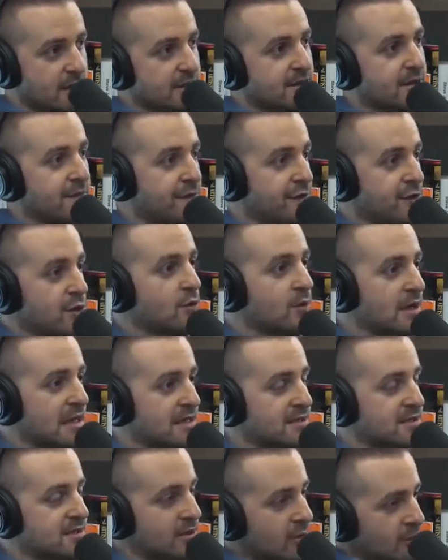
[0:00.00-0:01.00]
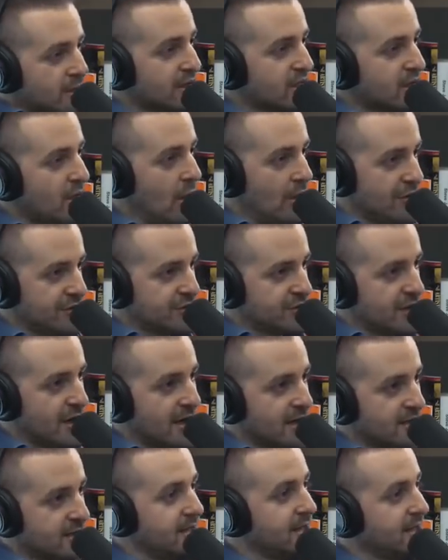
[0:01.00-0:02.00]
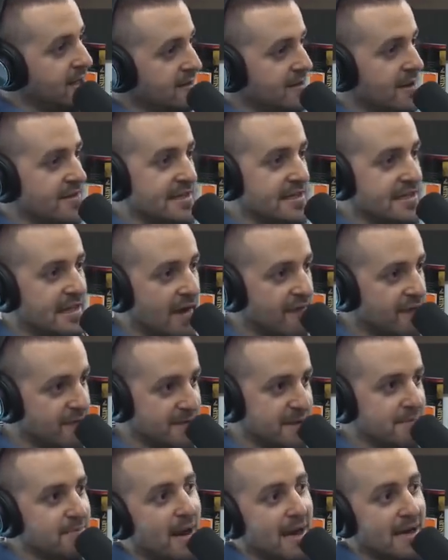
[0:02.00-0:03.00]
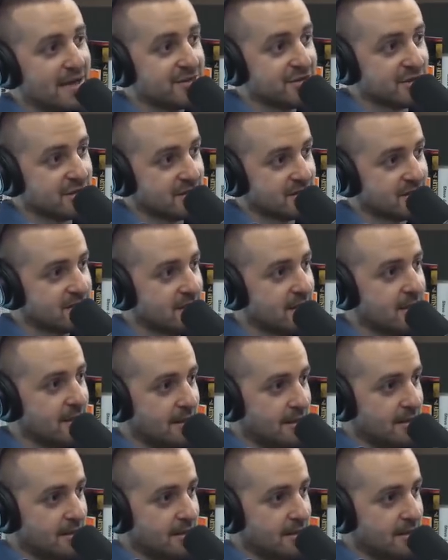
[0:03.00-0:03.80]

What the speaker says: The view is you're in a contract that the government manages